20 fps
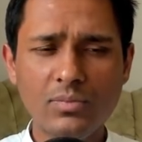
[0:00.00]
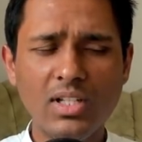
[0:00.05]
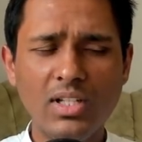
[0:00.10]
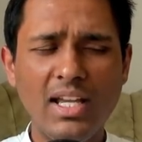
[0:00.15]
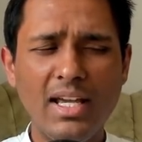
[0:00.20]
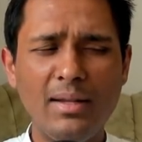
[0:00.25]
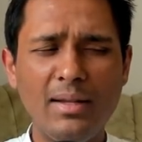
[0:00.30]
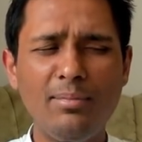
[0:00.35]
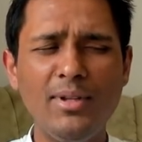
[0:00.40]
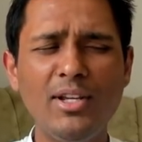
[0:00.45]

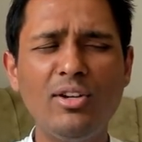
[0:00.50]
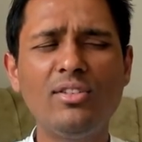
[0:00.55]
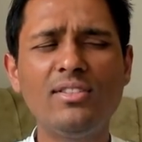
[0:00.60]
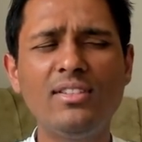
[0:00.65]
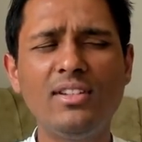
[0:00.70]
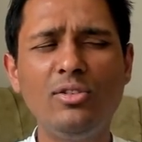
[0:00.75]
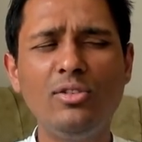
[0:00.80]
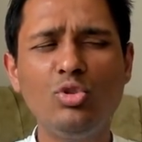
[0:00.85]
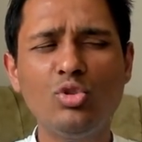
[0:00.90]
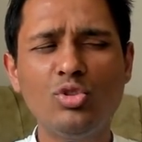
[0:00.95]
And because
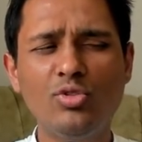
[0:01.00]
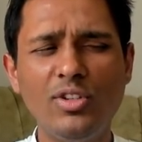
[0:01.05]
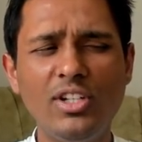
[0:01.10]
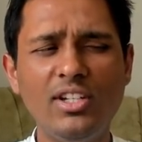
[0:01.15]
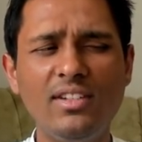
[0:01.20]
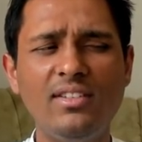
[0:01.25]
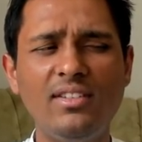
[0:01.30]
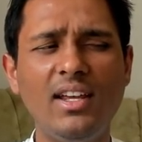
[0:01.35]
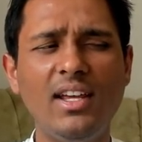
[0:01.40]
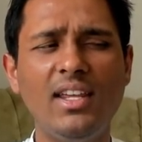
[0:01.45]
he looks very
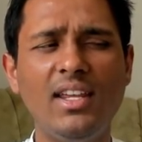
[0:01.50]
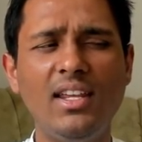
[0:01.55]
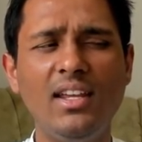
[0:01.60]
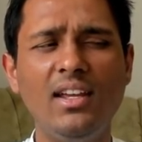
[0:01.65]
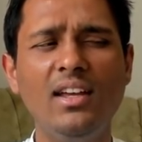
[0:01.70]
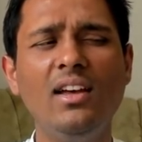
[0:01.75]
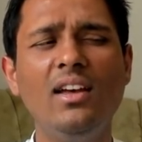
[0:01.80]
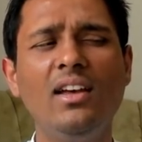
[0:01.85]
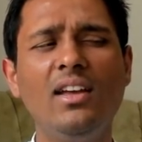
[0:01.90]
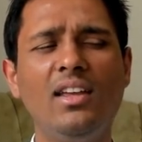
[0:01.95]
shaky,
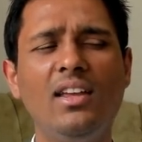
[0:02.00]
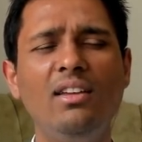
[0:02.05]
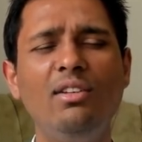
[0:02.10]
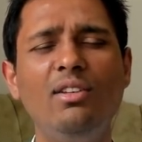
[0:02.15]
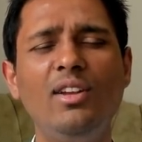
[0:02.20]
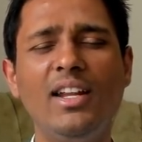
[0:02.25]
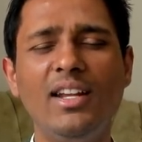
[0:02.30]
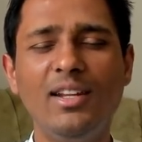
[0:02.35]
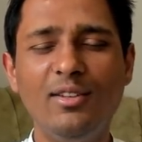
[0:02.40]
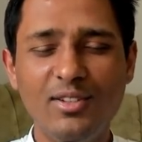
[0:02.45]
he
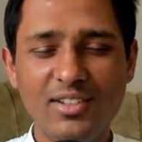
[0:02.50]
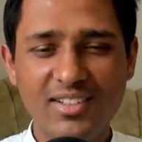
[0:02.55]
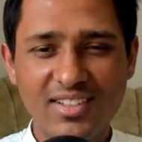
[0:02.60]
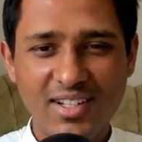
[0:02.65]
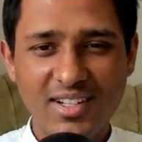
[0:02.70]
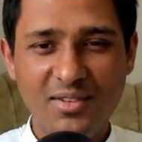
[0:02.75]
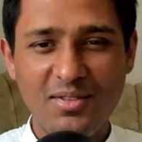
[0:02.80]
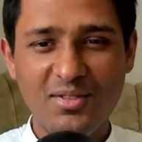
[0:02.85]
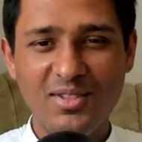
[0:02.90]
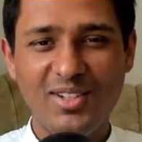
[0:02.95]
will anyways
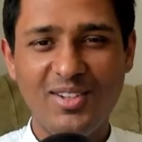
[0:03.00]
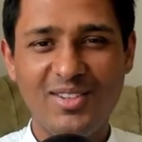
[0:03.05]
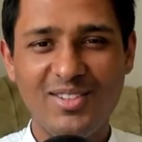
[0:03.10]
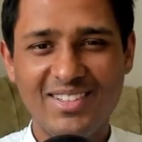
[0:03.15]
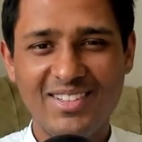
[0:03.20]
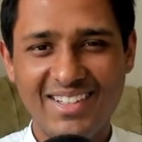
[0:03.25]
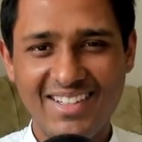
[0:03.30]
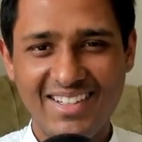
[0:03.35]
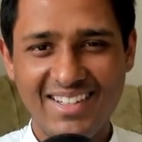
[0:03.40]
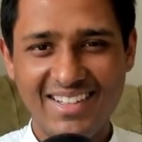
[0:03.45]
come on our
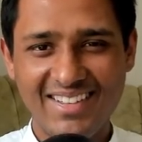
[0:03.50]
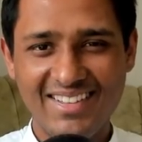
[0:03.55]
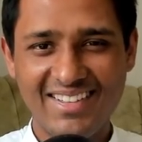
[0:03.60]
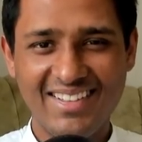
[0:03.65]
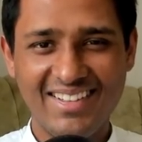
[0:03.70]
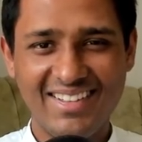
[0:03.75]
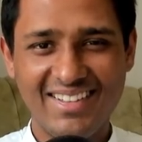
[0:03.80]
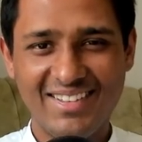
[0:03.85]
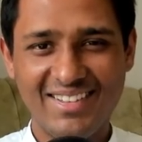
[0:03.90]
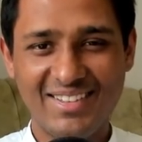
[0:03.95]
side. Yes.
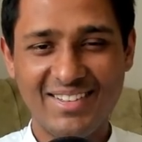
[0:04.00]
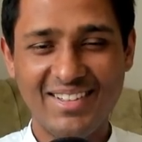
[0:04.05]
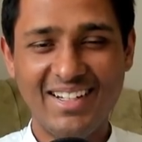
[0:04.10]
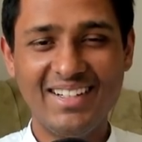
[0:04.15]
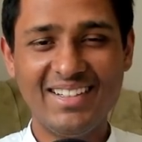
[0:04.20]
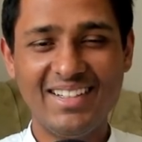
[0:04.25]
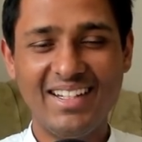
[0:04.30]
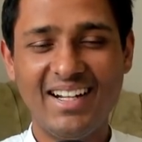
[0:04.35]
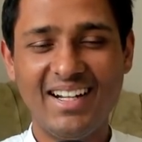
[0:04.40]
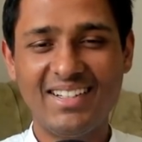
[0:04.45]
So
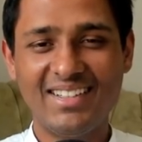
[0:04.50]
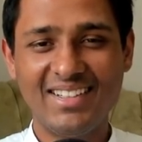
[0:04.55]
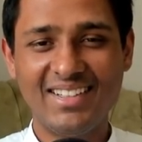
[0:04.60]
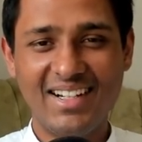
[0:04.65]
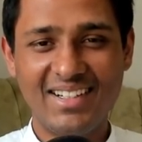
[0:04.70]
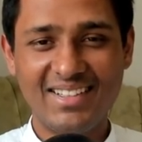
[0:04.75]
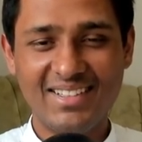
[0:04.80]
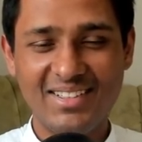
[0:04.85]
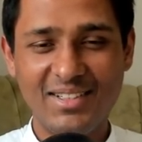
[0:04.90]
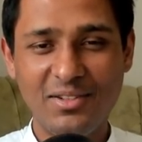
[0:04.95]

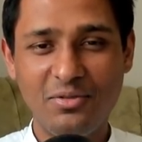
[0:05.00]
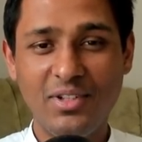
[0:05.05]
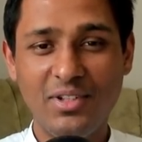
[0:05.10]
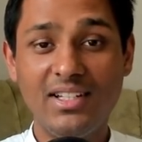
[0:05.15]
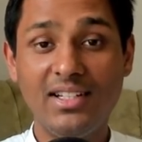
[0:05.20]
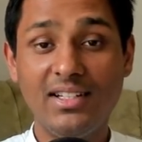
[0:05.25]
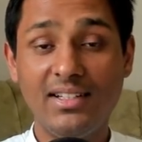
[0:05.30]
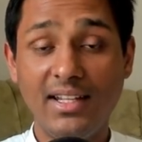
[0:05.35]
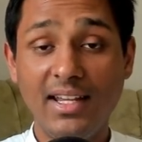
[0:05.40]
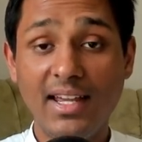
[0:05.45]
that's the way
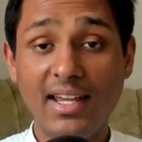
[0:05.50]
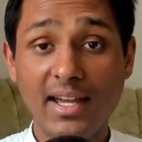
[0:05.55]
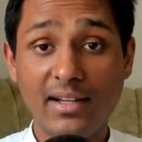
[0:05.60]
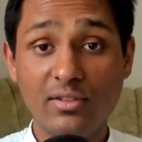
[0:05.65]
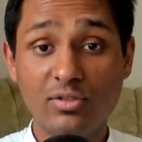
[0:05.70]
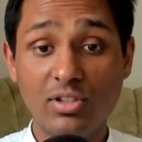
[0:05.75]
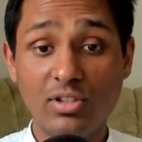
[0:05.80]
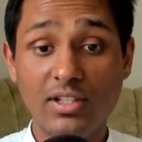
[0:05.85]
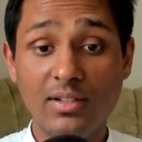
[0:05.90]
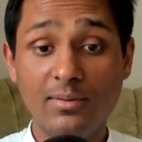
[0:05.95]
they think
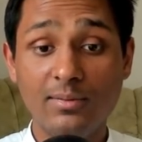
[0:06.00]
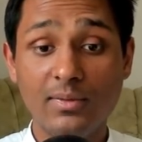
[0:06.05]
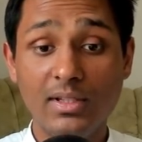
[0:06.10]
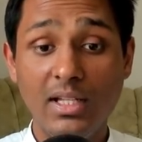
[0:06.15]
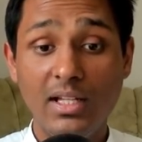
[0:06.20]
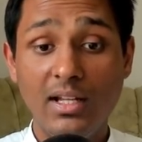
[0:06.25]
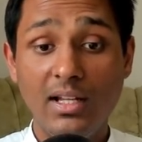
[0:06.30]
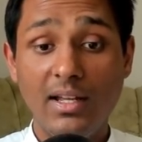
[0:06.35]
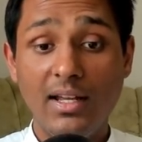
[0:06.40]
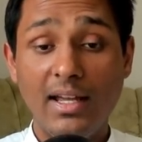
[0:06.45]
actually.
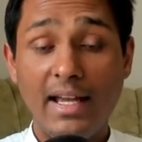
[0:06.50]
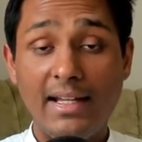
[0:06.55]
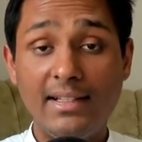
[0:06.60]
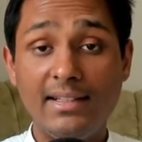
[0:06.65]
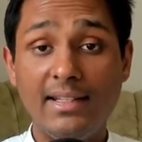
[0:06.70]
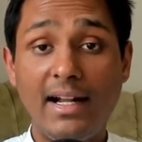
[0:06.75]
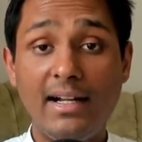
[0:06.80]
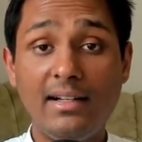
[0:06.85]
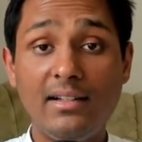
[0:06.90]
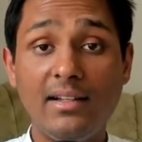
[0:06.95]
And
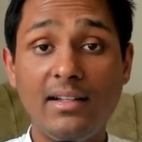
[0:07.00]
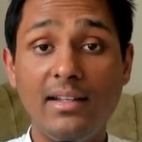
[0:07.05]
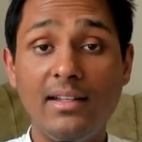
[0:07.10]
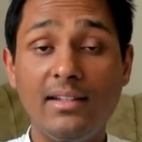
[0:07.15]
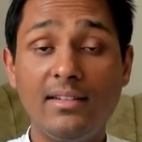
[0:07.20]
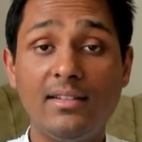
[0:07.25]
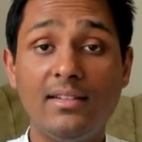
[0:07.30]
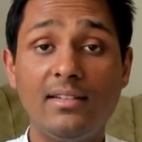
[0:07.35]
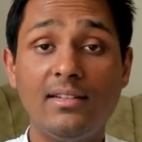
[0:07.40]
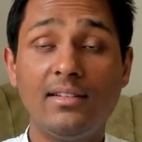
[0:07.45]
that
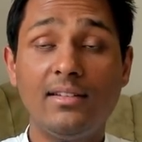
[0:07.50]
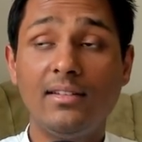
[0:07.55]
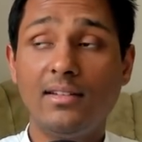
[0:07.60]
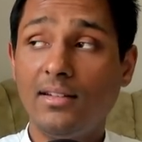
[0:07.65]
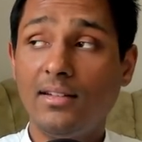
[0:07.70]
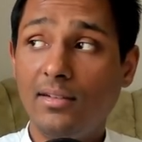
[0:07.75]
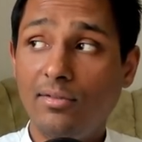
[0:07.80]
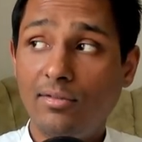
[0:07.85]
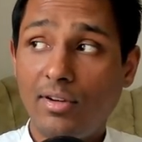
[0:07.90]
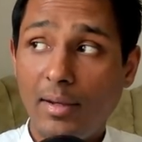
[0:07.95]
is
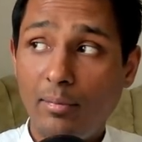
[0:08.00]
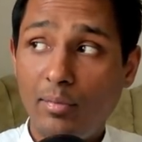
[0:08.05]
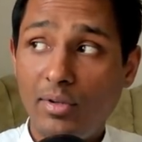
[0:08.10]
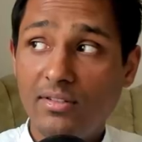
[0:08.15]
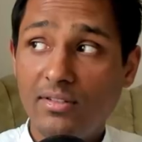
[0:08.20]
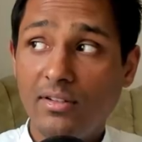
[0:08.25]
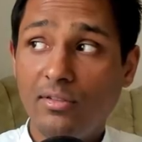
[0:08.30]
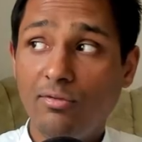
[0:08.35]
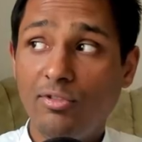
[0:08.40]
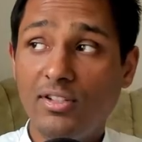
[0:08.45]
the
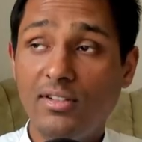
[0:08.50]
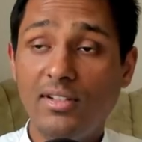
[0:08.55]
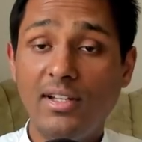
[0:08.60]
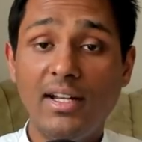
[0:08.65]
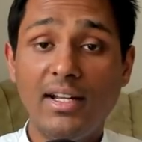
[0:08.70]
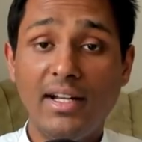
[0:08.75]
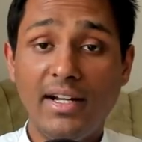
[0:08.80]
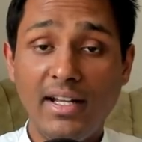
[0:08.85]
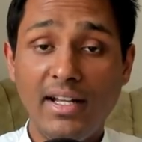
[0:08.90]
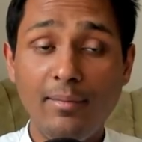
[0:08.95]
vibration which they
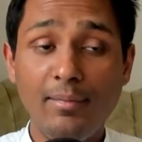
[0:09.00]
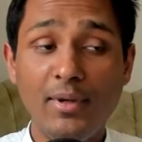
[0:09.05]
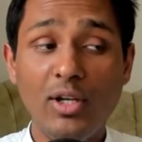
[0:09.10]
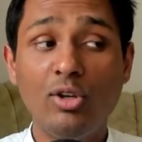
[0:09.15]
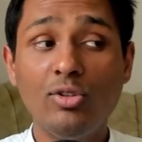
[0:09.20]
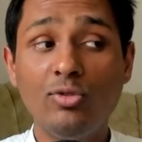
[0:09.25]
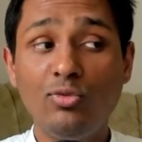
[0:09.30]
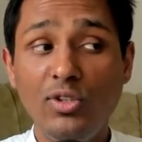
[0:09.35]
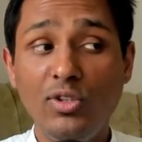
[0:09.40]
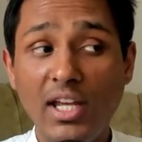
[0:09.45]
are getting
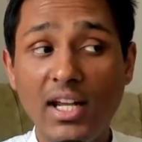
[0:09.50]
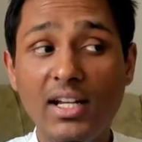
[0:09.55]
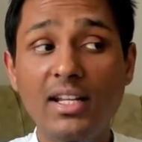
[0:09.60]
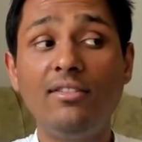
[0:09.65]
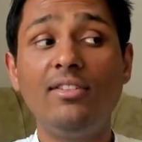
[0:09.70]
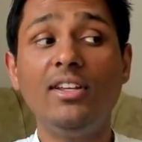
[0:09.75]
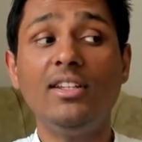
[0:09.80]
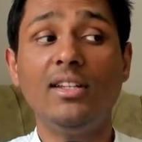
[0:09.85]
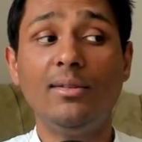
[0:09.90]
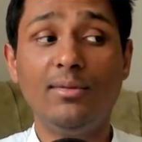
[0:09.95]
because we are
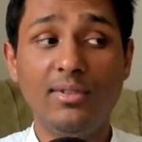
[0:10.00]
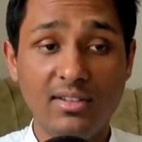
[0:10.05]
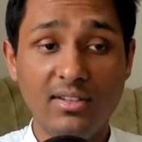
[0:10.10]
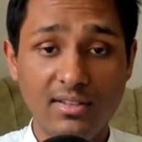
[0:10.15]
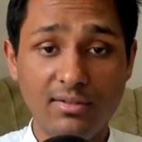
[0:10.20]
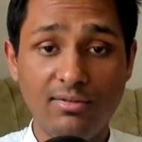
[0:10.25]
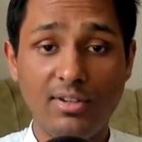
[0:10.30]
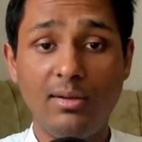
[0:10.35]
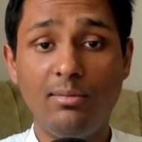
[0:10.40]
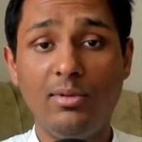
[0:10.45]
giving them
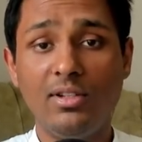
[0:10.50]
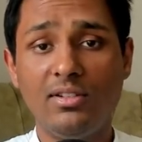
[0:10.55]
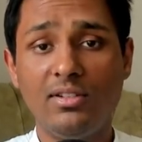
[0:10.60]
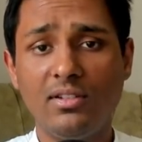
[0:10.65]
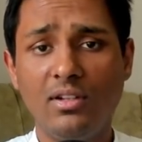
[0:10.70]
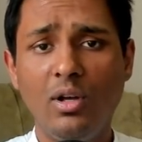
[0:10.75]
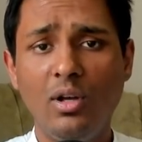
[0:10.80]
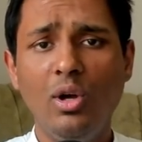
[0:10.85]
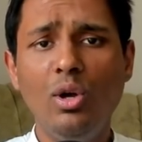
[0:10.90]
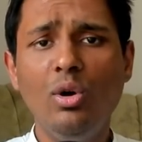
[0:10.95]
such a
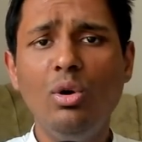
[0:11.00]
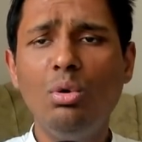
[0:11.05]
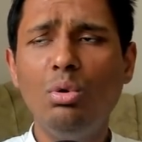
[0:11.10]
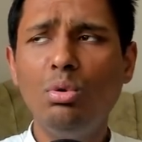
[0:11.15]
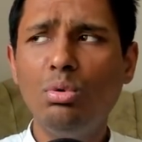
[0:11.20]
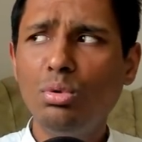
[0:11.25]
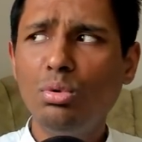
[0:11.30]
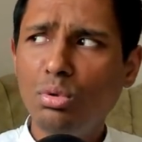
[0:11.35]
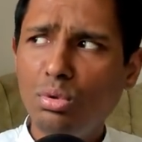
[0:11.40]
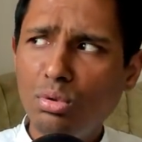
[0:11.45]
vibration.
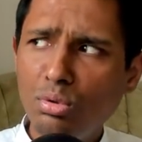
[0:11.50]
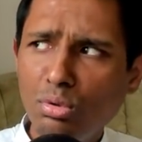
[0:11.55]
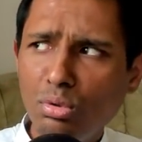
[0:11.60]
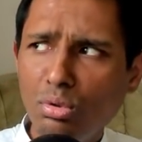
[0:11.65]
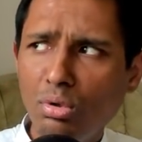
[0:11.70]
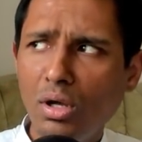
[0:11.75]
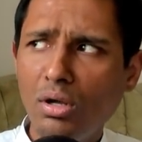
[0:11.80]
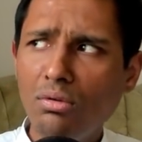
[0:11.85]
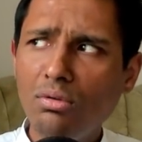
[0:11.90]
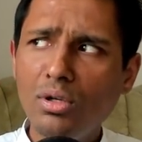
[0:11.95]
Oh, no,
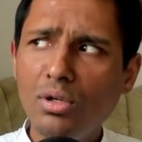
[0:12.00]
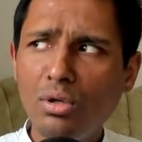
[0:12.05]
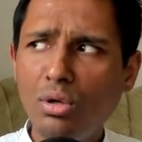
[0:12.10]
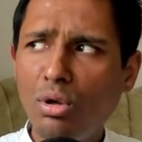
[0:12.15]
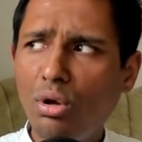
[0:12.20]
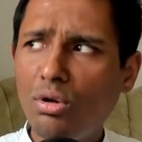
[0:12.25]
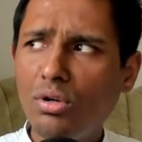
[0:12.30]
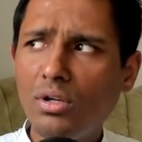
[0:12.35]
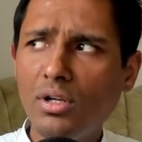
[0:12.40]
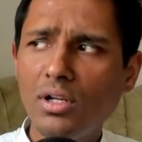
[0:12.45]
no, I will
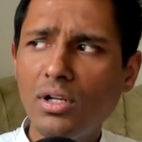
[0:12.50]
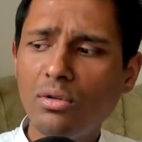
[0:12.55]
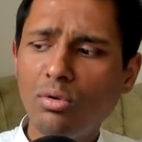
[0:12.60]
not drink.